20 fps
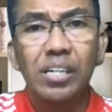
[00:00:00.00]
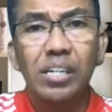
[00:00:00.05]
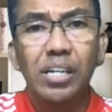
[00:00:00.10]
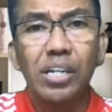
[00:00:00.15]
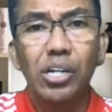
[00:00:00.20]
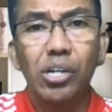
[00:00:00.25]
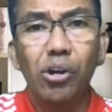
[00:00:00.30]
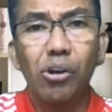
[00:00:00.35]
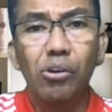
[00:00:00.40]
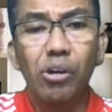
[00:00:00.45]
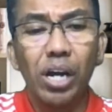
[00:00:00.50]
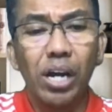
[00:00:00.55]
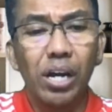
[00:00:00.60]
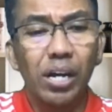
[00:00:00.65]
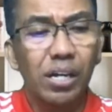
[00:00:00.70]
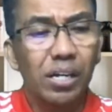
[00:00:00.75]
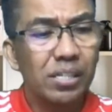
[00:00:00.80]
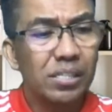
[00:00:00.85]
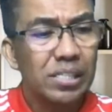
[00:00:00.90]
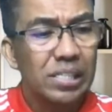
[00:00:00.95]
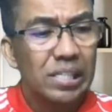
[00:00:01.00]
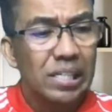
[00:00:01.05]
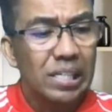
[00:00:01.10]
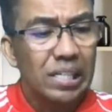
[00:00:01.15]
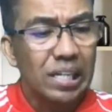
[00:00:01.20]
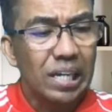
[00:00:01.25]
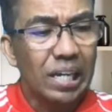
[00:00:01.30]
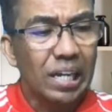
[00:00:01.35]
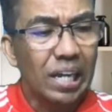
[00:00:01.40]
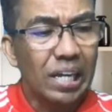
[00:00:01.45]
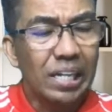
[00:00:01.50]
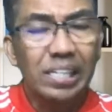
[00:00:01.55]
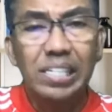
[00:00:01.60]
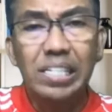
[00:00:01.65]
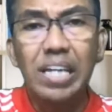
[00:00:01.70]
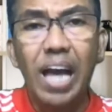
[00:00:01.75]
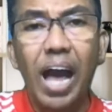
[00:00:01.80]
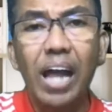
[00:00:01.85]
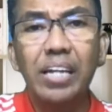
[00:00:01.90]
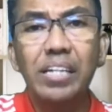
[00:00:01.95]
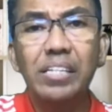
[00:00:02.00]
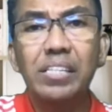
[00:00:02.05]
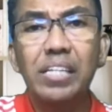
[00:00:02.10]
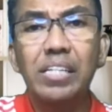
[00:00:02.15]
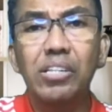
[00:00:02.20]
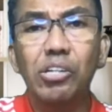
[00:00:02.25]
You know, in reality,